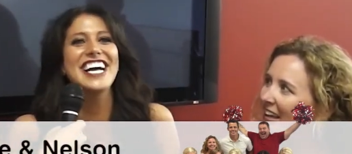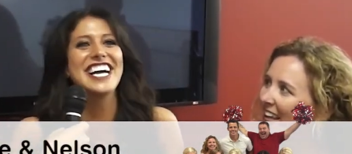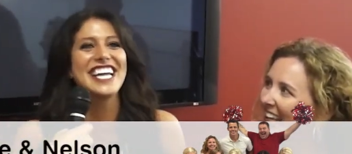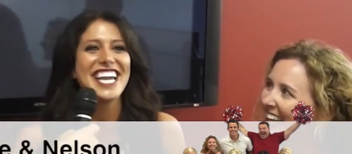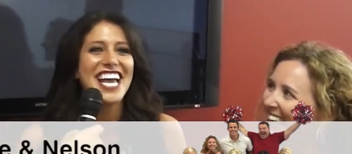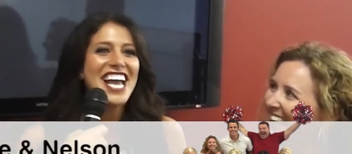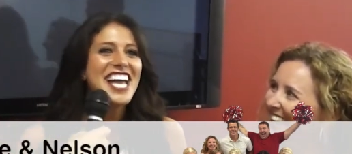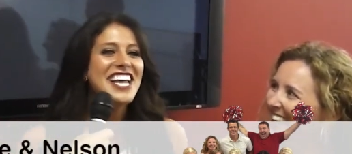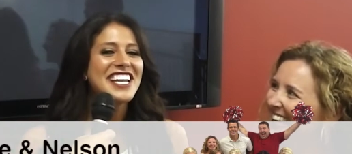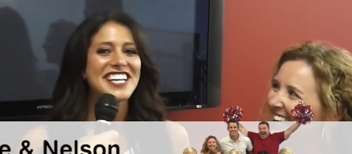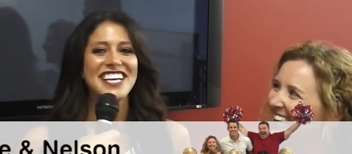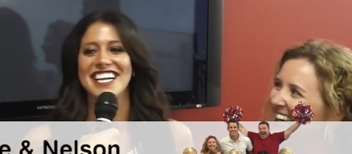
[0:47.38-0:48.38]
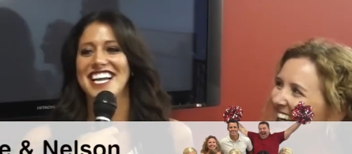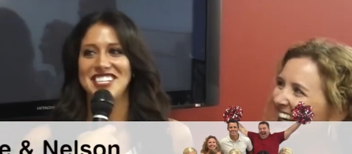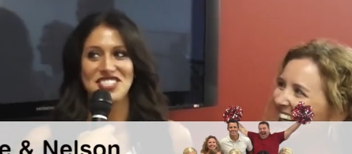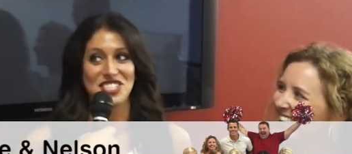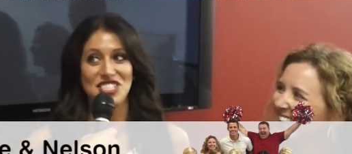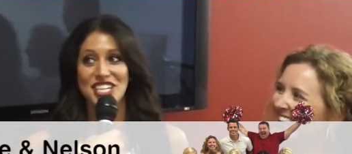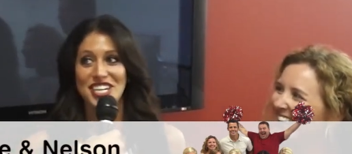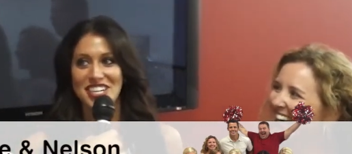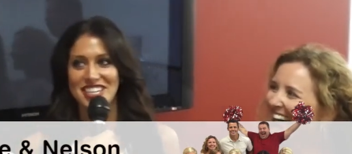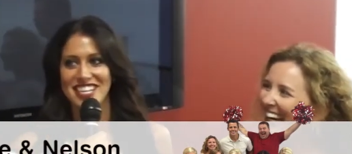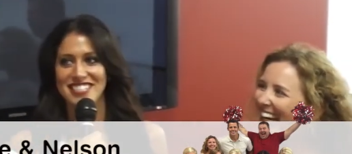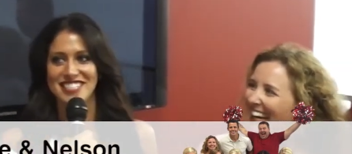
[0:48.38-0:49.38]
Speaker 1: not like an extra cheer
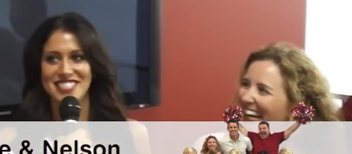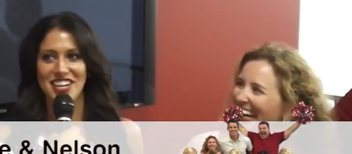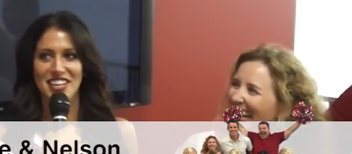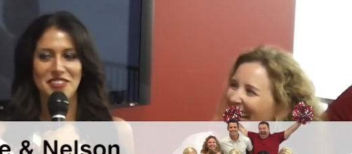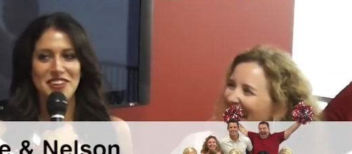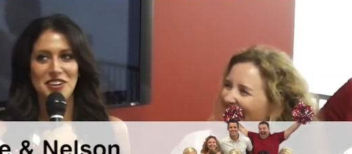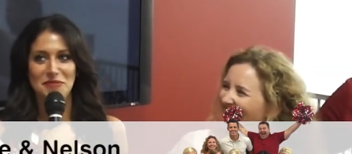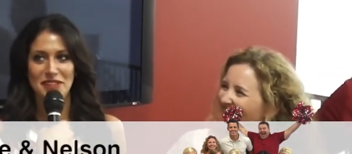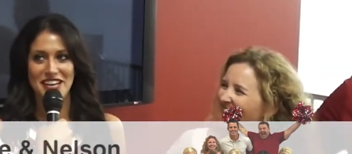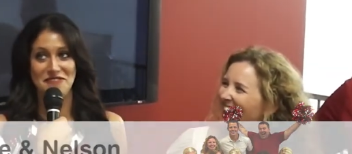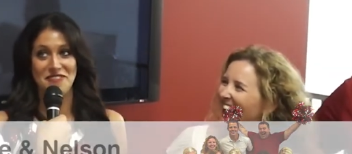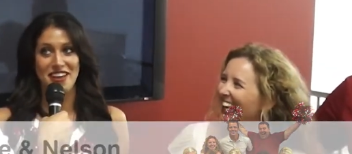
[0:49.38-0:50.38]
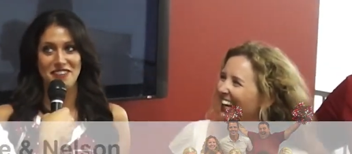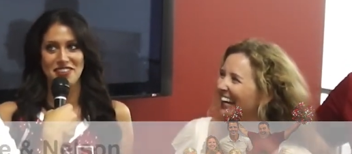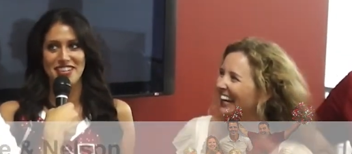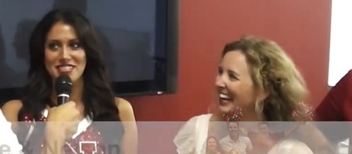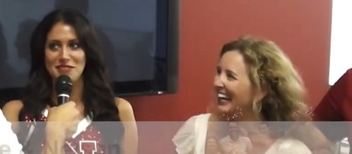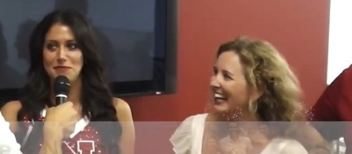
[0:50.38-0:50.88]
necessarily. We don't play favorites,